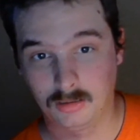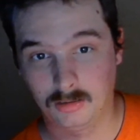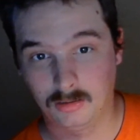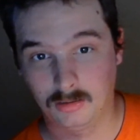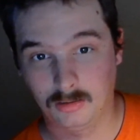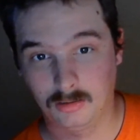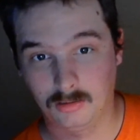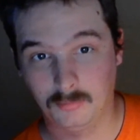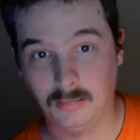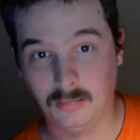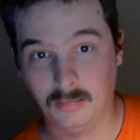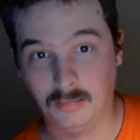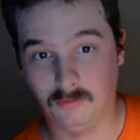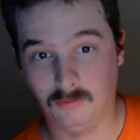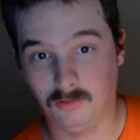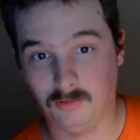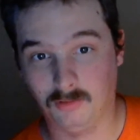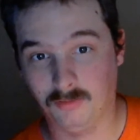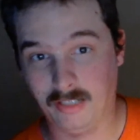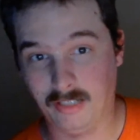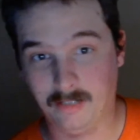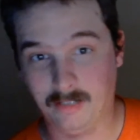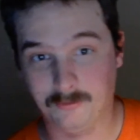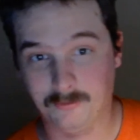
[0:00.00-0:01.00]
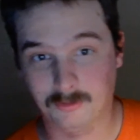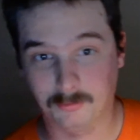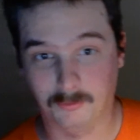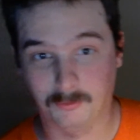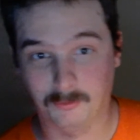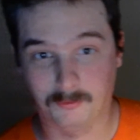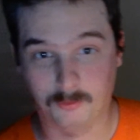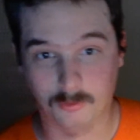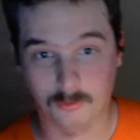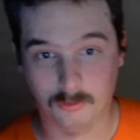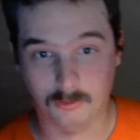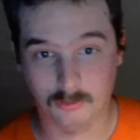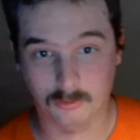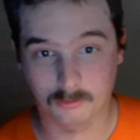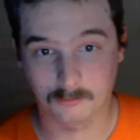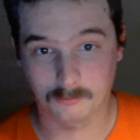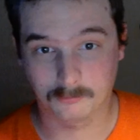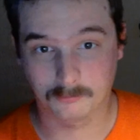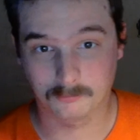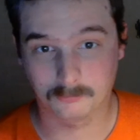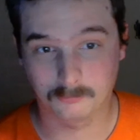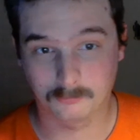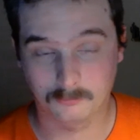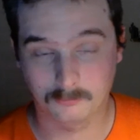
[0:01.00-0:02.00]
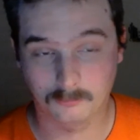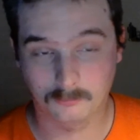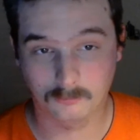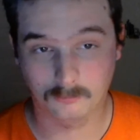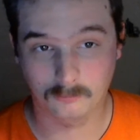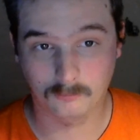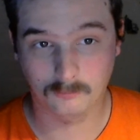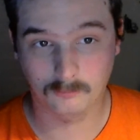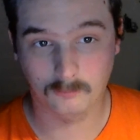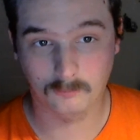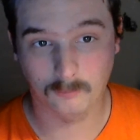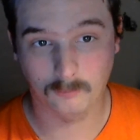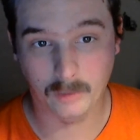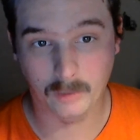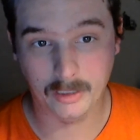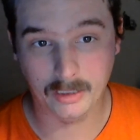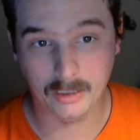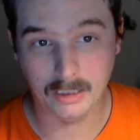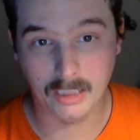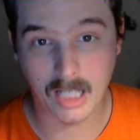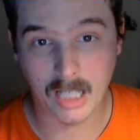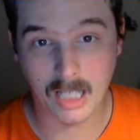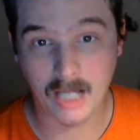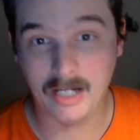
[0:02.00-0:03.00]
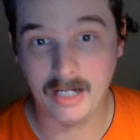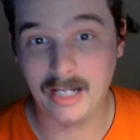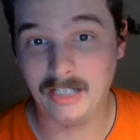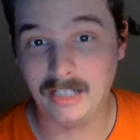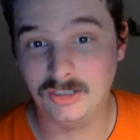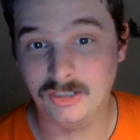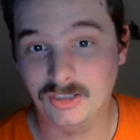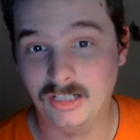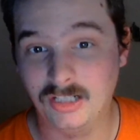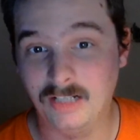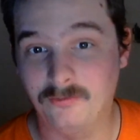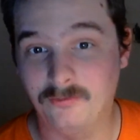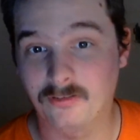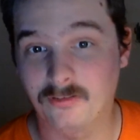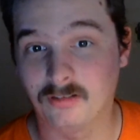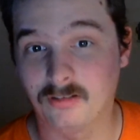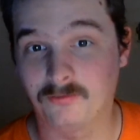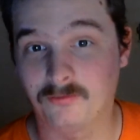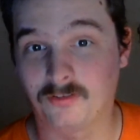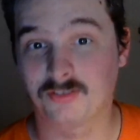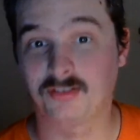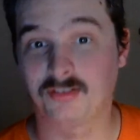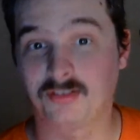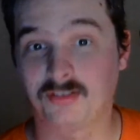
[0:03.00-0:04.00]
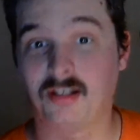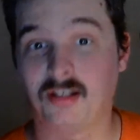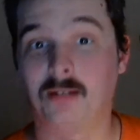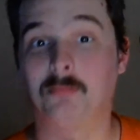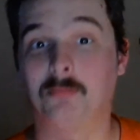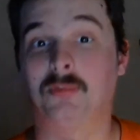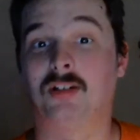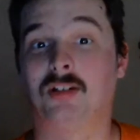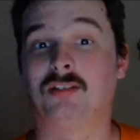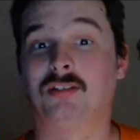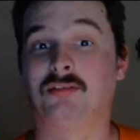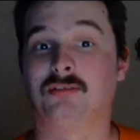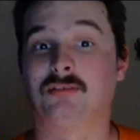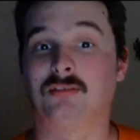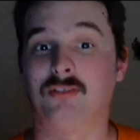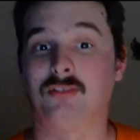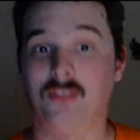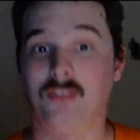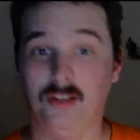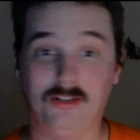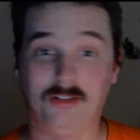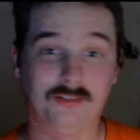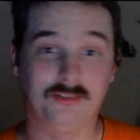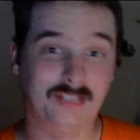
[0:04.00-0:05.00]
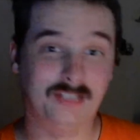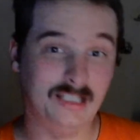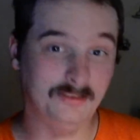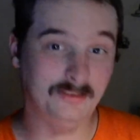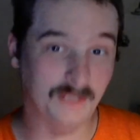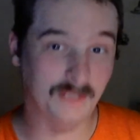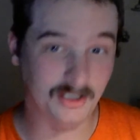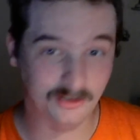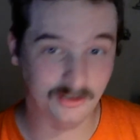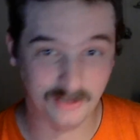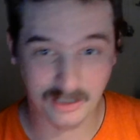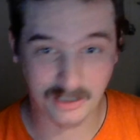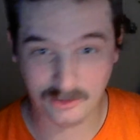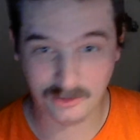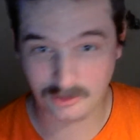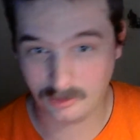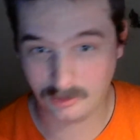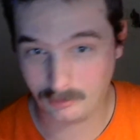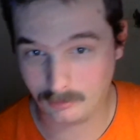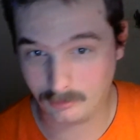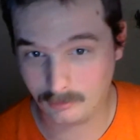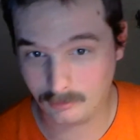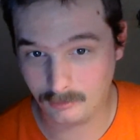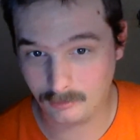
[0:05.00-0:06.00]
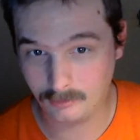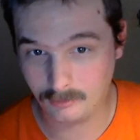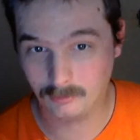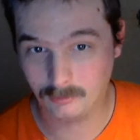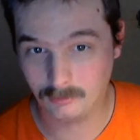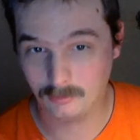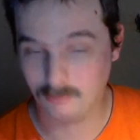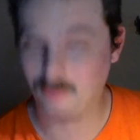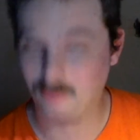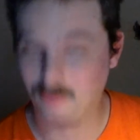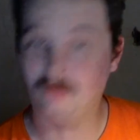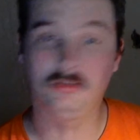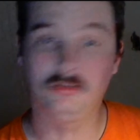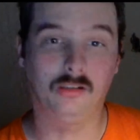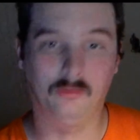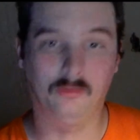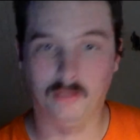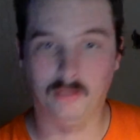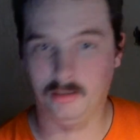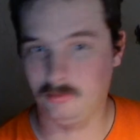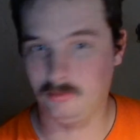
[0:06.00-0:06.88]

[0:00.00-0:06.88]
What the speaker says: Meanwhile, that was before we got HD for the first time on their TV station, the only one.